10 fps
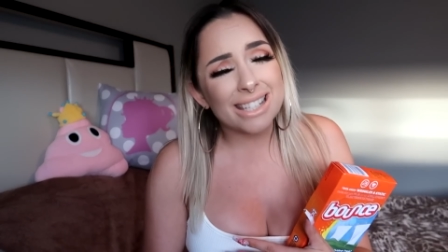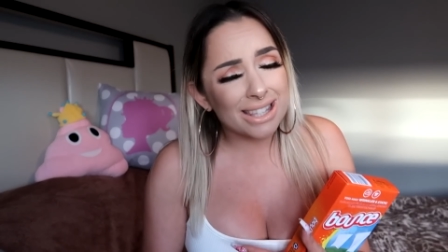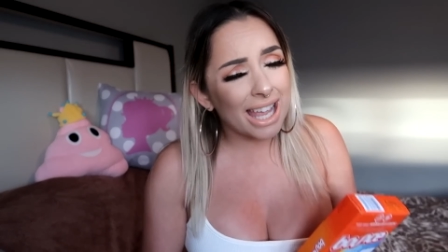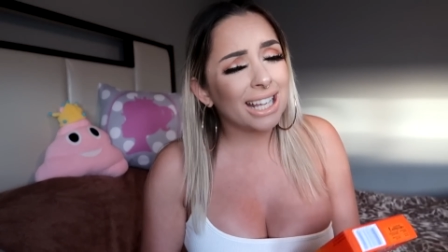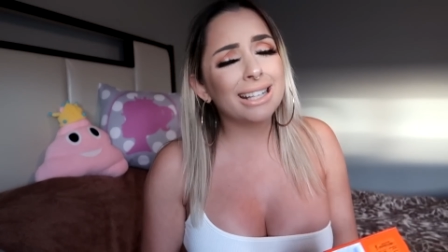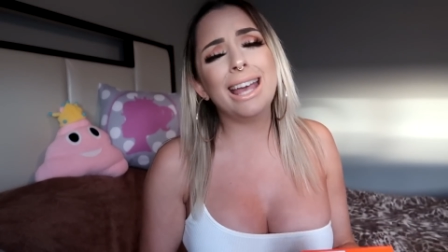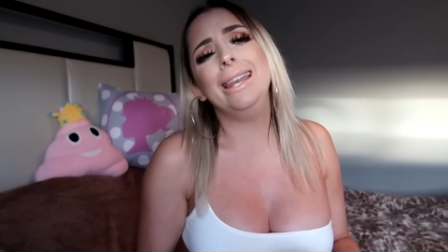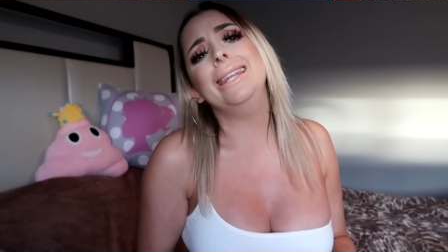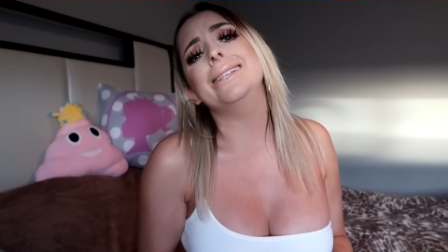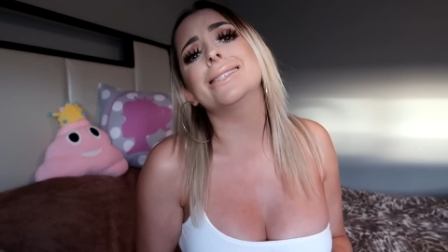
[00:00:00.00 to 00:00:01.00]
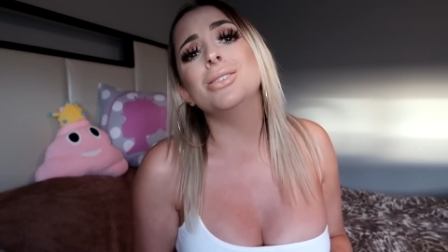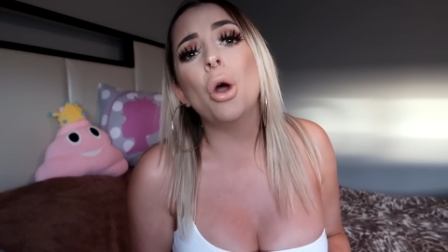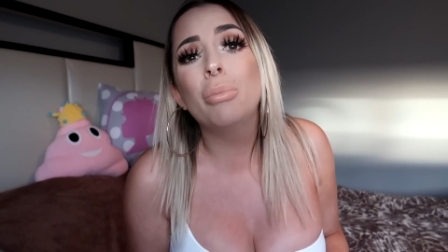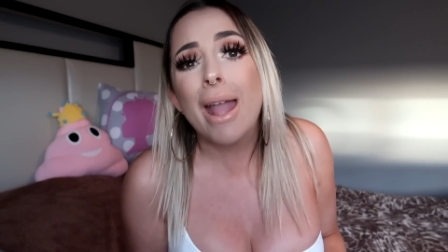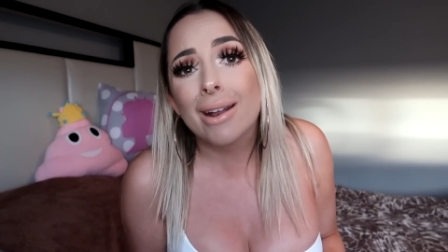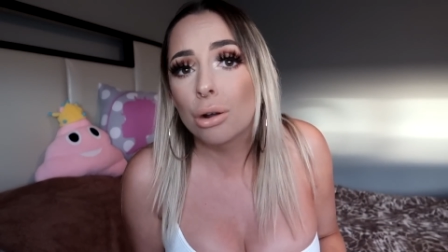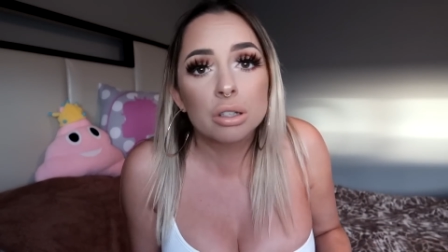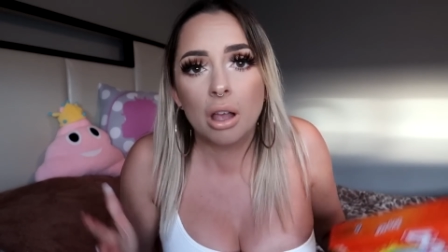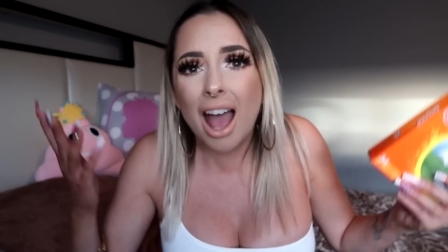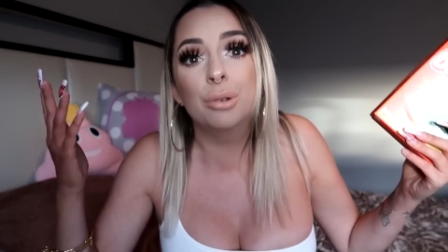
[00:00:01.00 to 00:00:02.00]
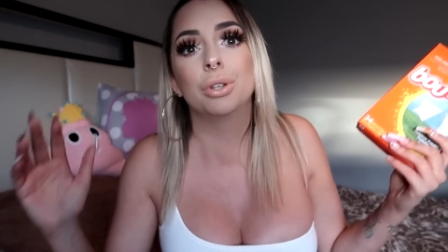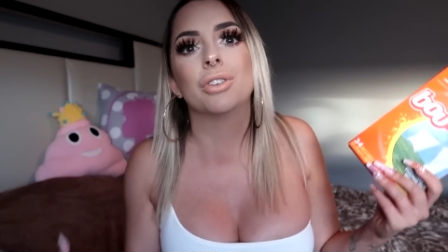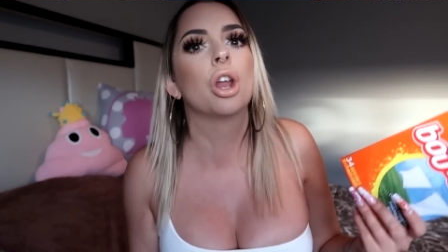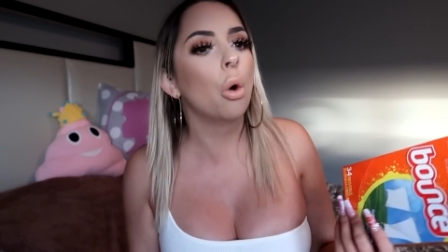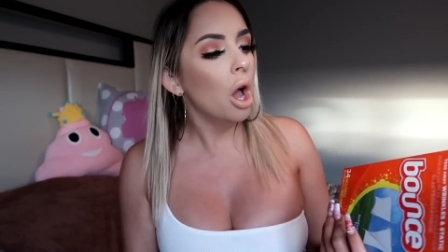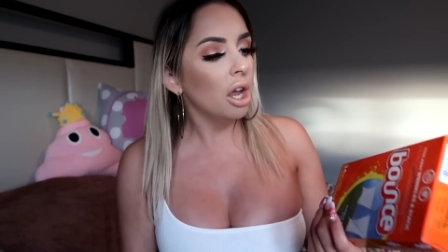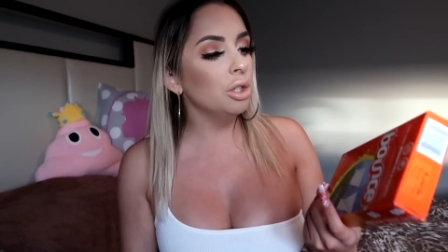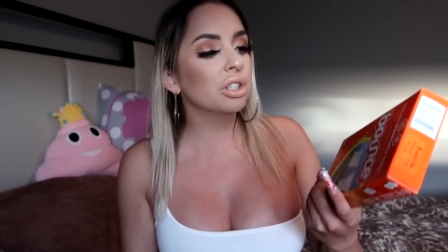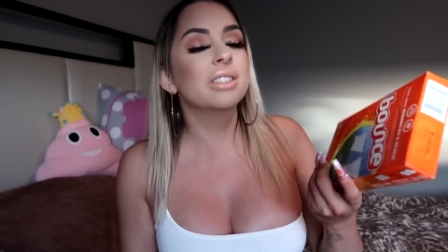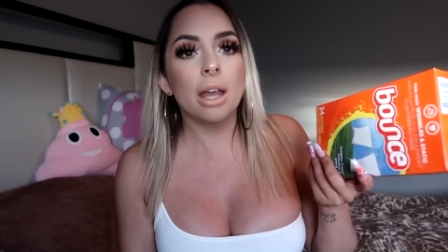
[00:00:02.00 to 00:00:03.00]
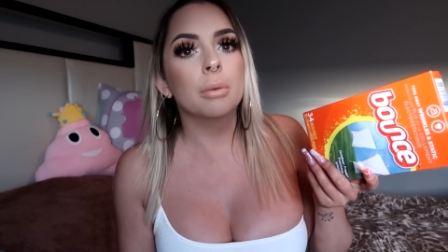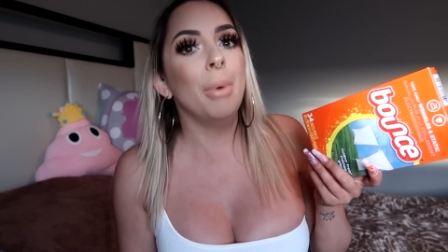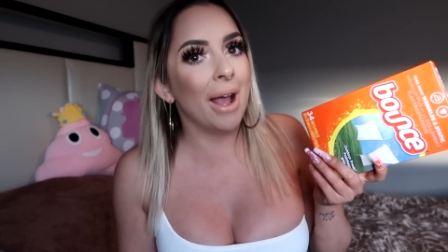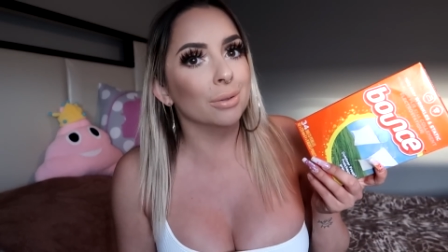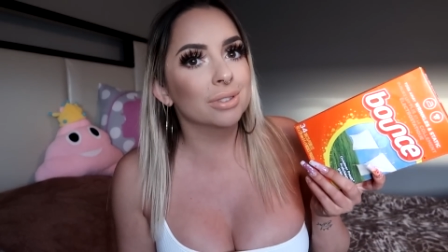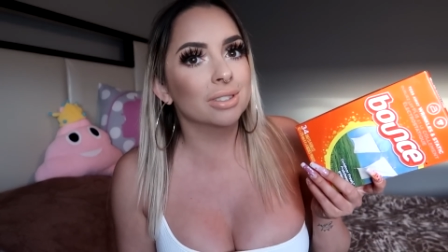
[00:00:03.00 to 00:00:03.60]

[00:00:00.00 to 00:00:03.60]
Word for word: and like cuddly snow bears. So I don't even know. You just get bounce,